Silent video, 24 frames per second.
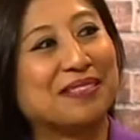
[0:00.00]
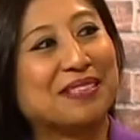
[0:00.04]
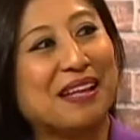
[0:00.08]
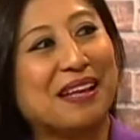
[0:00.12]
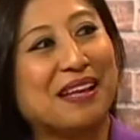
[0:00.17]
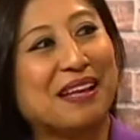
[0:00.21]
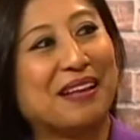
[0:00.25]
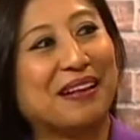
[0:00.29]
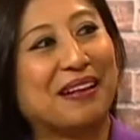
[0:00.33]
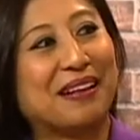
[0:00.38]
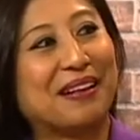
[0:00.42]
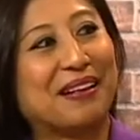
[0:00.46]

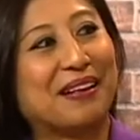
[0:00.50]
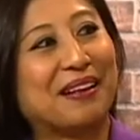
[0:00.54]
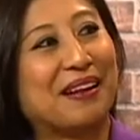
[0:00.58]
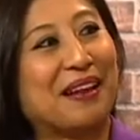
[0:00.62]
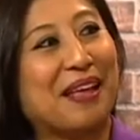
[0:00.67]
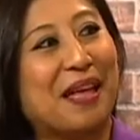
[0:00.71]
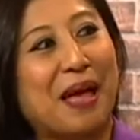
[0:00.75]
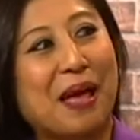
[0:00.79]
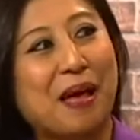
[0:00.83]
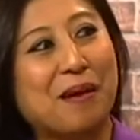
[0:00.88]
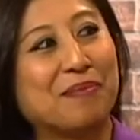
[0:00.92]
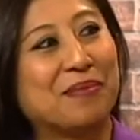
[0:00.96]
that
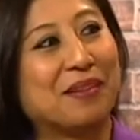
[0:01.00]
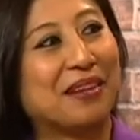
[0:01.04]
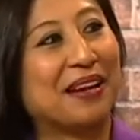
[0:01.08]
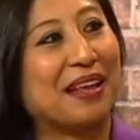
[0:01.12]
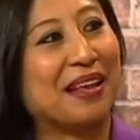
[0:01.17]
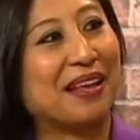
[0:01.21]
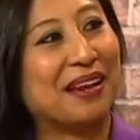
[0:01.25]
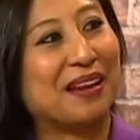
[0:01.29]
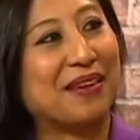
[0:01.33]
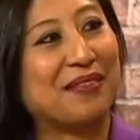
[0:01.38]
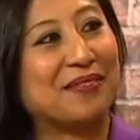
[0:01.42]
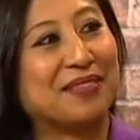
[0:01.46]
gonna happen
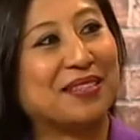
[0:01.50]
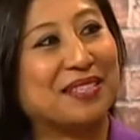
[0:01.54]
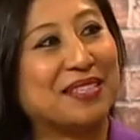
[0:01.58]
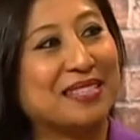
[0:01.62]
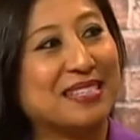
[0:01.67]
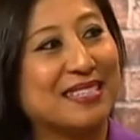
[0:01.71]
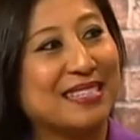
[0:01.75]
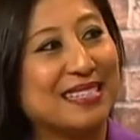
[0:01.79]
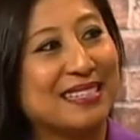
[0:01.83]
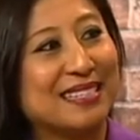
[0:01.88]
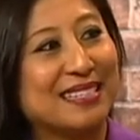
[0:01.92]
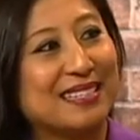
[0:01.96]
at every
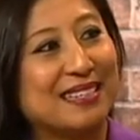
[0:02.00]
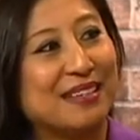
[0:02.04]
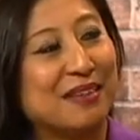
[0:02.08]
season?